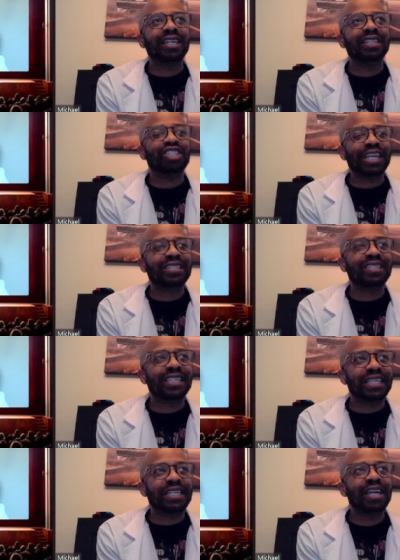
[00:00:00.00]

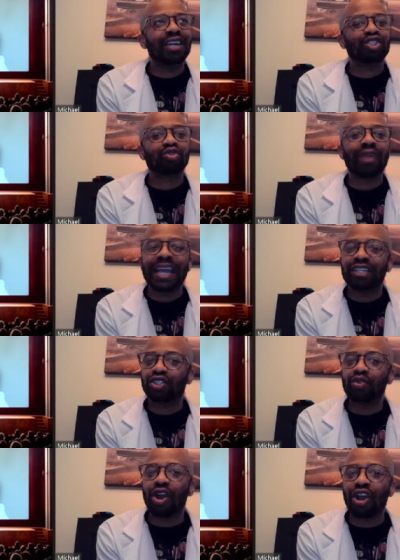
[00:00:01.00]
JC tried
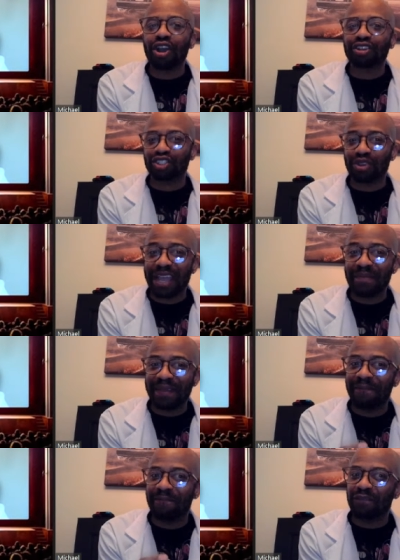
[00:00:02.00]
too hard to try and
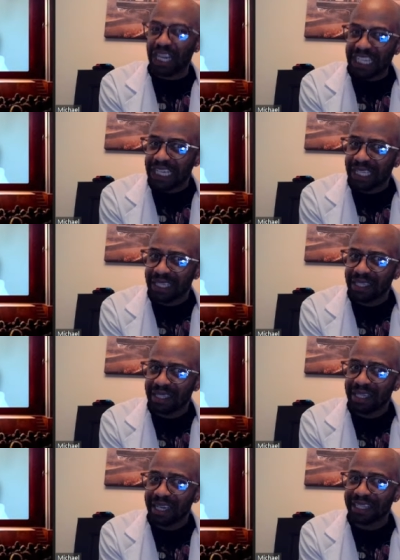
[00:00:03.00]
be funny
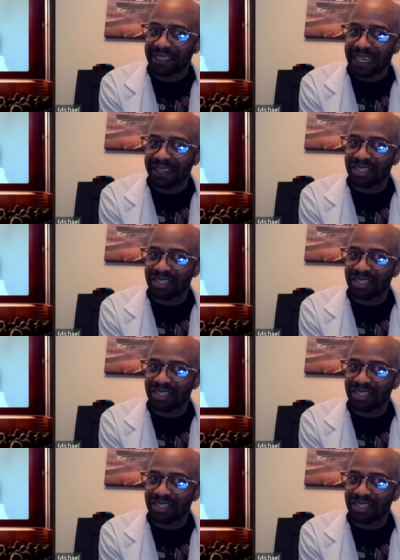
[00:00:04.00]
inside of this